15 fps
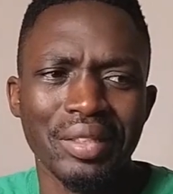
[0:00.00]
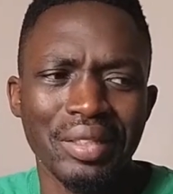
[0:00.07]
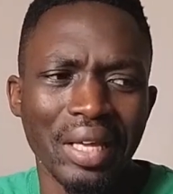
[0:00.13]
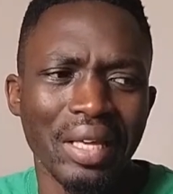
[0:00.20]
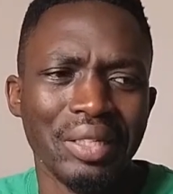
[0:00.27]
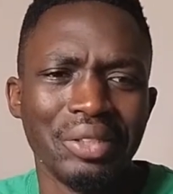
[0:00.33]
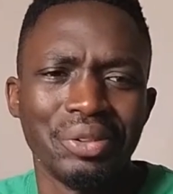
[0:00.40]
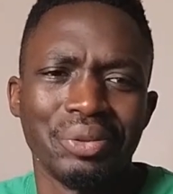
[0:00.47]

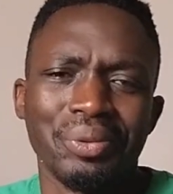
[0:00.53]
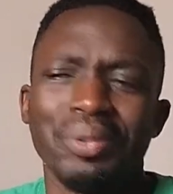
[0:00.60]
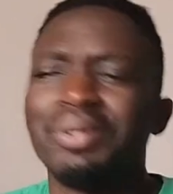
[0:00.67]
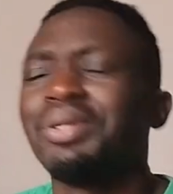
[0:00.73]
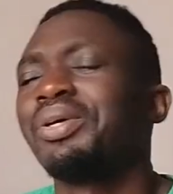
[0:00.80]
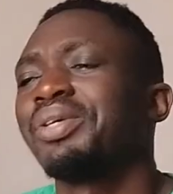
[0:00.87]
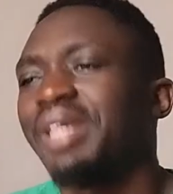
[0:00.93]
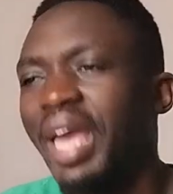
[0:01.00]
they
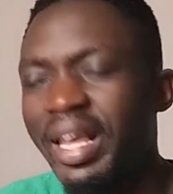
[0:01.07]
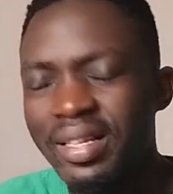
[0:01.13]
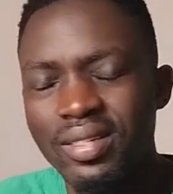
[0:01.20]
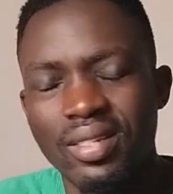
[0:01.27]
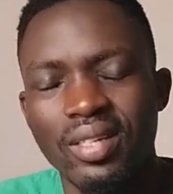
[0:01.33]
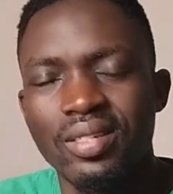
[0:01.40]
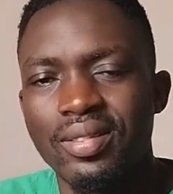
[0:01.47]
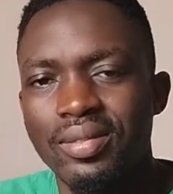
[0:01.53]
should not
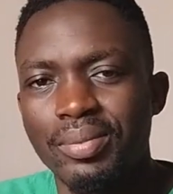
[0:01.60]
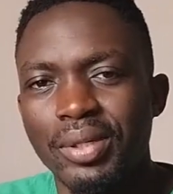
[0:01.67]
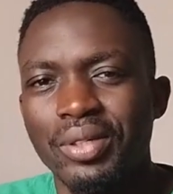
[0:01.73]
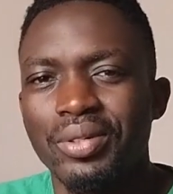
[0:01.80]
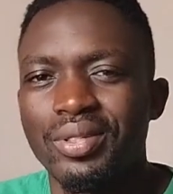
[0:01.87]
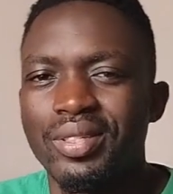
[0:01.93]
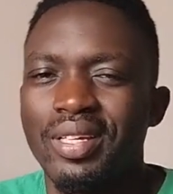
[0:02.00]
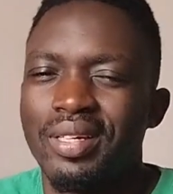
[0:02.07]
exist
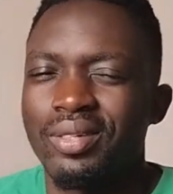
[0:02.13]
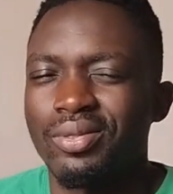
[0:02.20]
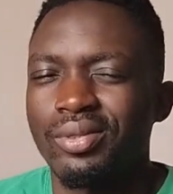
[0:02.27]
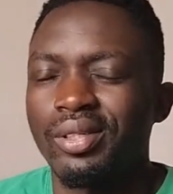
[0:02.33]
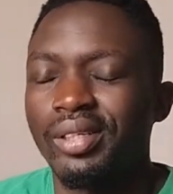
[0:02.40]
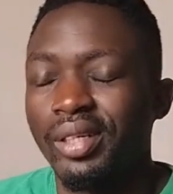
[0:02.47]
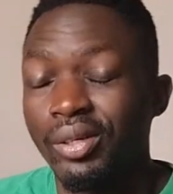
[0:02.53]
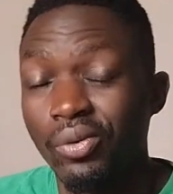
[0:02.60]
because they are
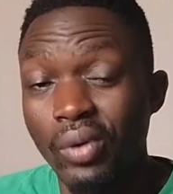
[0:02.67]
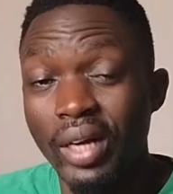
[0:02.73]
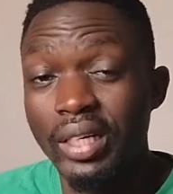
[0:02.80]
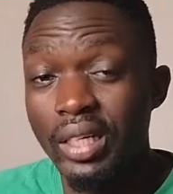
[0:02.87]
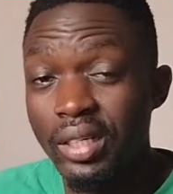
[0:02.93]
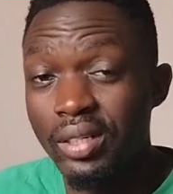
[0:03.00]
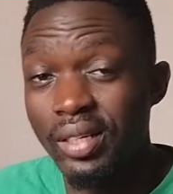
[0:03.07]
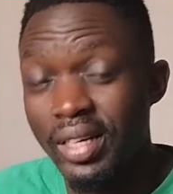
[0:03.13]
only
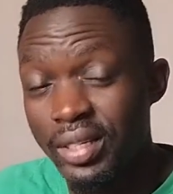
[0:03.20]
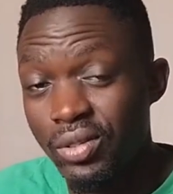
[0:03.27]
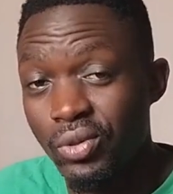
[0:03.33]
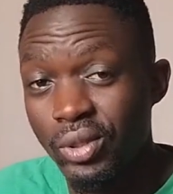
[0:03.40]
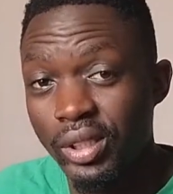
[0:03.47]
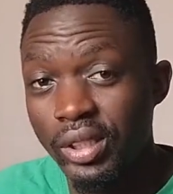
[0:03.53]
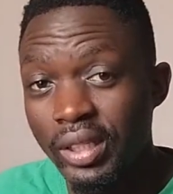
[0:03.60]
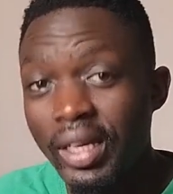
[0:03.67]
required in less
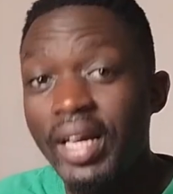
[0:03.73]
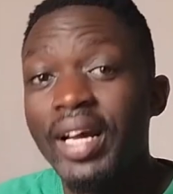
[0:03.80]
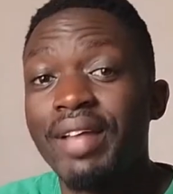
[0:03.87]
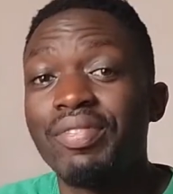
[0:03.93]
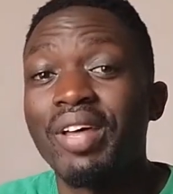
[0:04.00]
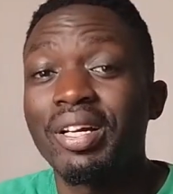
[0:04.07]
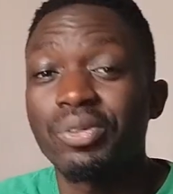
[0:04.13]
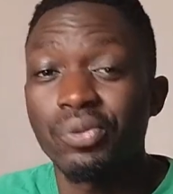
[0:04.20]
quantity.
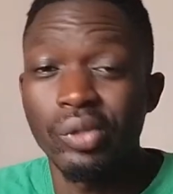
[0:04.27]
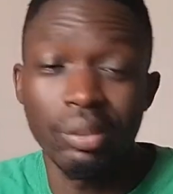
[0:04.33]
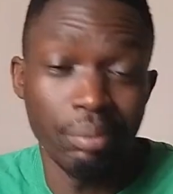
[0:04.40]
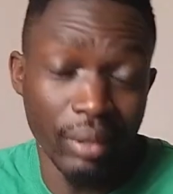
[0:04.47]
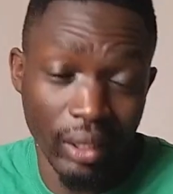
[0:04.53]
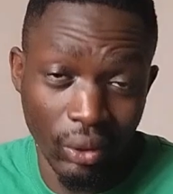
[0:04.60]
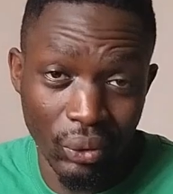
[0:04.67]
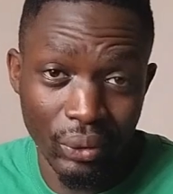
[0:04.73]
That will
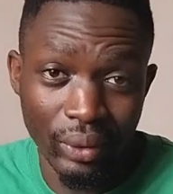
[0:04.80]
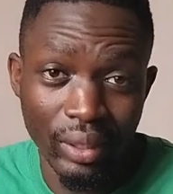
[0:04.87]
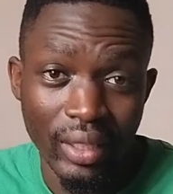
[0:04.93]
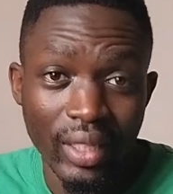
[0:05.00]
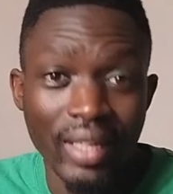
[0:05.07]
be wrong.